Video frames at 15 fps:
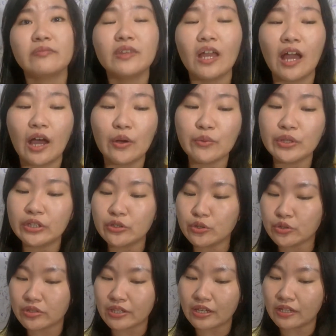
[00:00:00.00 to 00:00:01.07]
I will
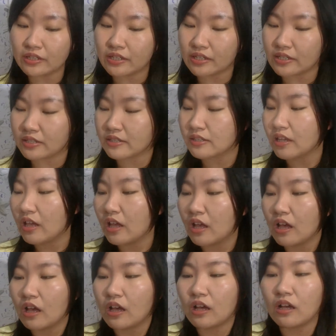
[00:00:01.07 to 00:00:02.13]
using this
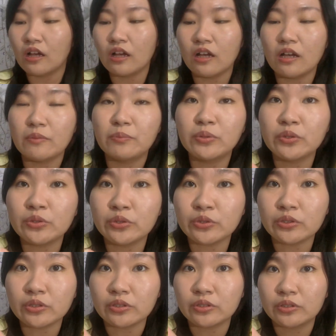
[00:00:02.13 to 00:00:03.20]

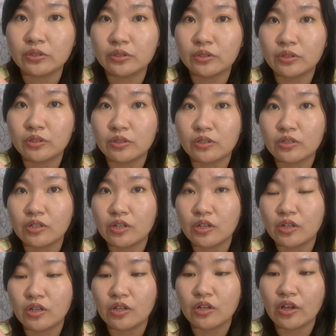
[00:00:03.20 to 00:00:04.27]
blue
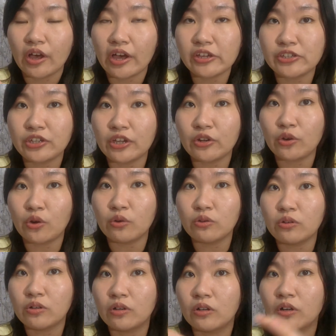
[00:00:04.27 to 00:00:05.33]
eyeshadow
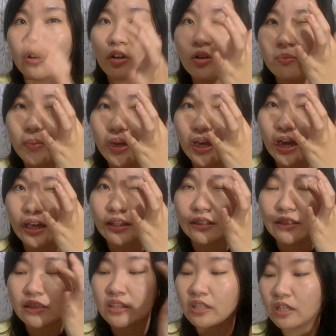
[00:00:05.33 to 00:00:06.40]
on my
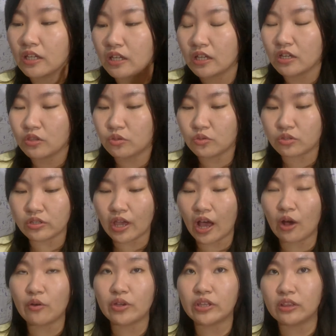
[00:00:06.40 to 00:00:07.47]
eyelid to see
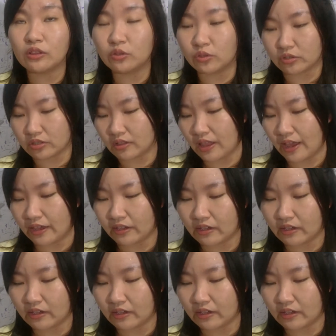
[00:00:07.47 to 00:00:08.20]
how it looks like.